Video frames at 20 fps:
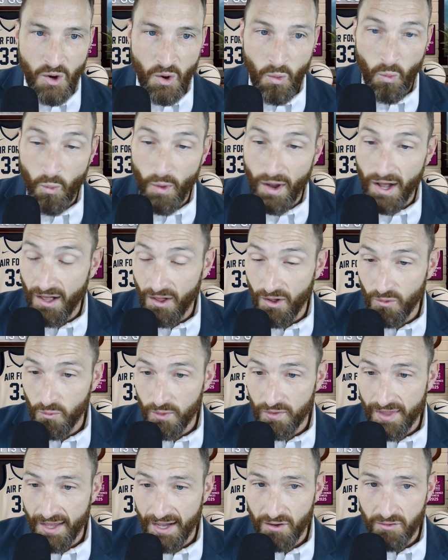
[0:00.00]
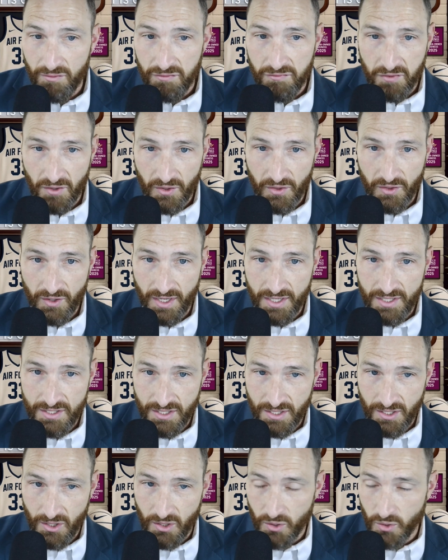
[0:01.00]
Well, without further
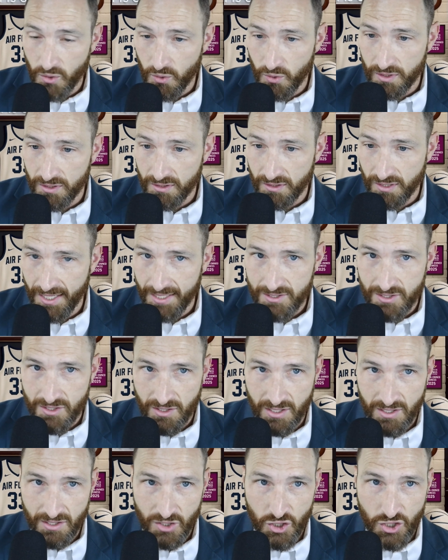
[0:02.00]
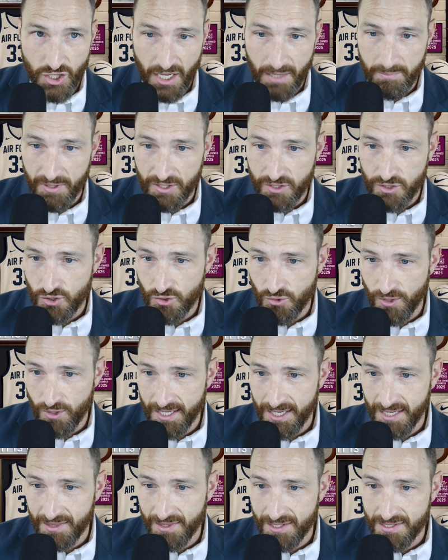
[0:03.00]
ado, let's jump
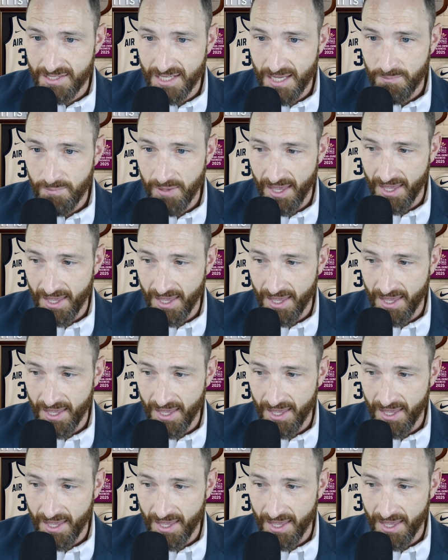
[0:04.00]
straight in the deep